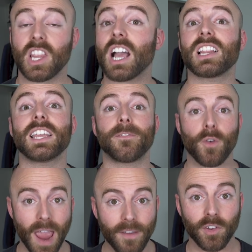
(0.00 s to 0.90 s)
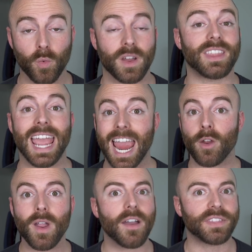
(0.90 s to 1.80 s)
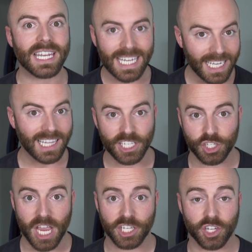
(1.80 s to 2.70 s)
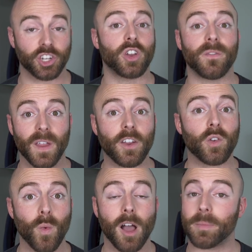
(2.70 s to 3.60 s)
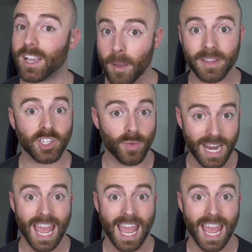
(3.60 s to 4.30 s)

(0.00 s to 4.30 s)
Luckily for everyone, the era of the needle injection could very well be coming to an